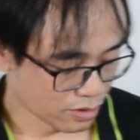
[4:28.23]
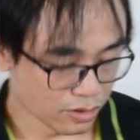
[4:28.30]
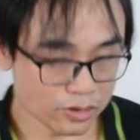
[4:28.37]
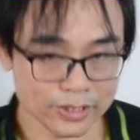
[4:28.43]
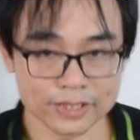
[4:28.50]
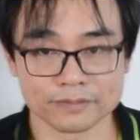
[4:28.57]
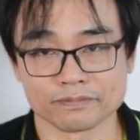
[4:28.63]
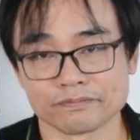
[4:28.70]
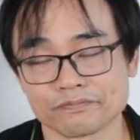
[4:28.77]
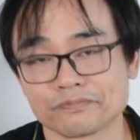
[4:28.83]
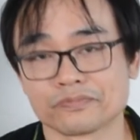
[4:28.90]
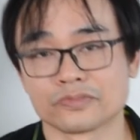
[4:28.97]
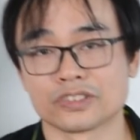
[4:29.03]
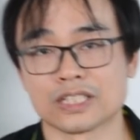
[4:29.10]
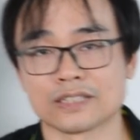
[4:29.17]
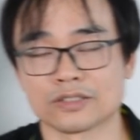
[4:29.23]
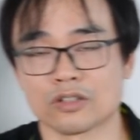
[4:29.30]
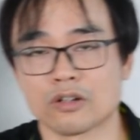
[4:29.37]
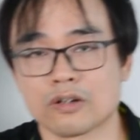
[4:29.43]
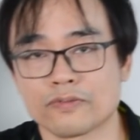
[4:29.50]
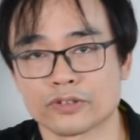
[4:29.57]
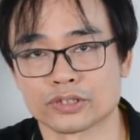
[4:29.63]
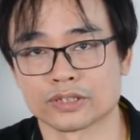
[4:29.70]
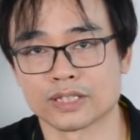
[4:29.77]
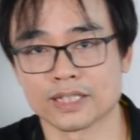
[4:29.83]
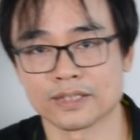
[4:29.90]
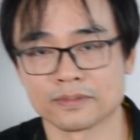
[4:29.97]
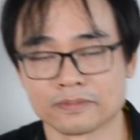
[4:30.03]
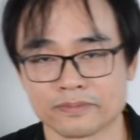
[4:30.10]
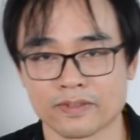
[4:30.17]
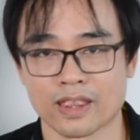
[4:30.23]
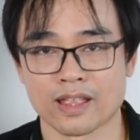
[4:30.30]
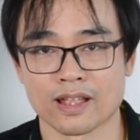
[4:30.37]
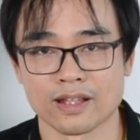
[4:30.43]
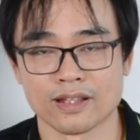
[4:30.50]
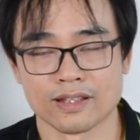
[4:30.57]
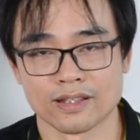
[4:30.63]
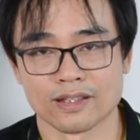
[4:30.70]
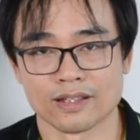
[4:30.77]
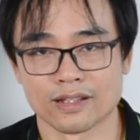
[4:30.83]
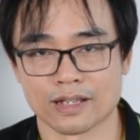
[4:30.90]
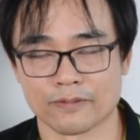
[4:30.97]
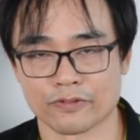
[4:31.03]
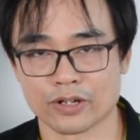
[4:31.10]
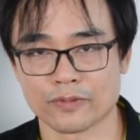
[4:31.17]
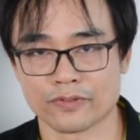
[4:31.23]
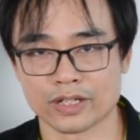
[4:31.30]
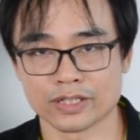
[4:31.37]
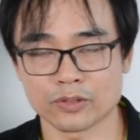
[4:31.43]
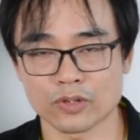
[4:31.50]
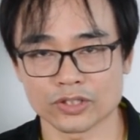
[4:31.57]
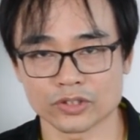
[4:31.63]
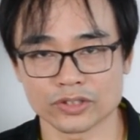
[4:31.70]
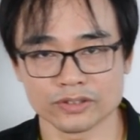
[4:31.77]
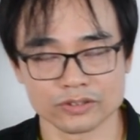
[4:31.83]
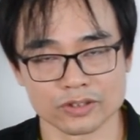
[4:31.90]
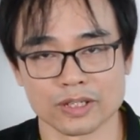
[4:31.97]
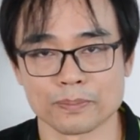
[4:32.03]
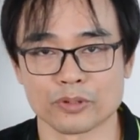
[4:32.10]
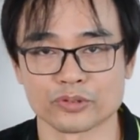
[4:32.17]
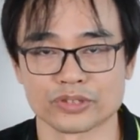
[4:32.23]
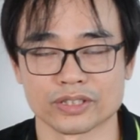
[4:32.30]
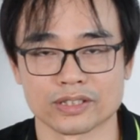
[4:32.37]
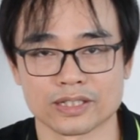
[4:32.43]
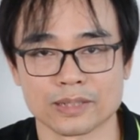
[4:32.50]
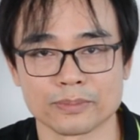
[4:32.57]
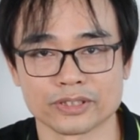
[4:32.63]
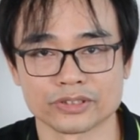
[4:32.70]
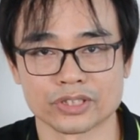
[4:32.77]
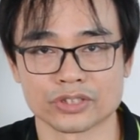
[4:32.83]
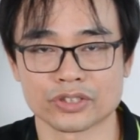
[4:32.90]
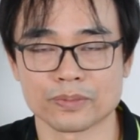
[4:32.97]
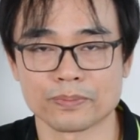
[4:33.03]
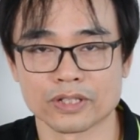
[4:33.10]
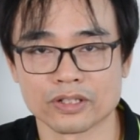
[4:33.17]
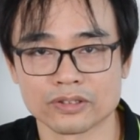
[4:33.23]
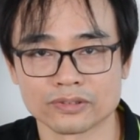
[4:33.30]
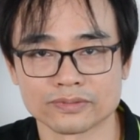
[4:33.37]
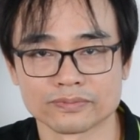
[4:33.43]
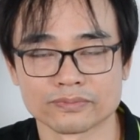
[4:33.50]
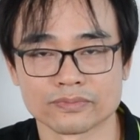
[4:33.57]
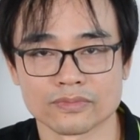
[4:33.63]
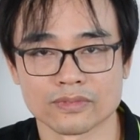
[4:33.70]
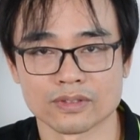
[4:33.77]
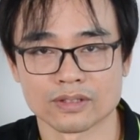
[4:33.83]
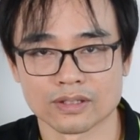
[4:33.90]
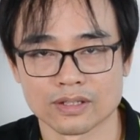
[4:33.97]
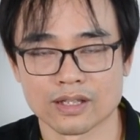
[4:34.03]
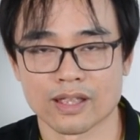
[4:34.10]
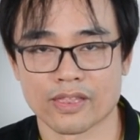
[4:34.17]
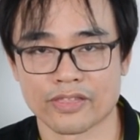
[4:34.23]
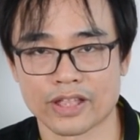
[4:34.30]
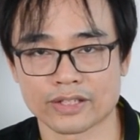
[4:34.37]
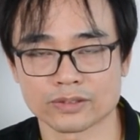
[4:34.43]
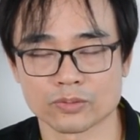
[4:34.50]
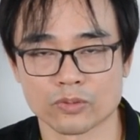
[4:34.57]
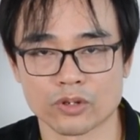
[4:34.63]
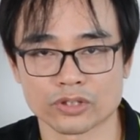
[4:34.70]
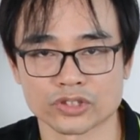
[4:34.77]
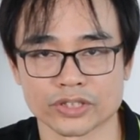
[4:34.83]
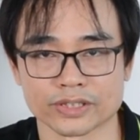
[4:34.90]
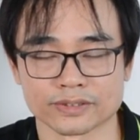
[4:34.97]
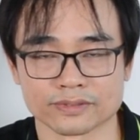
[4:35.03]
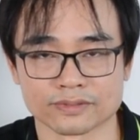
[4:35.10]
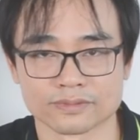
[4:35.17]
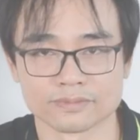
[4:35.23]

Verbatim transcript: Okay, that's all for today. If you have any question, you can post in the comment section below. Thanks for watching.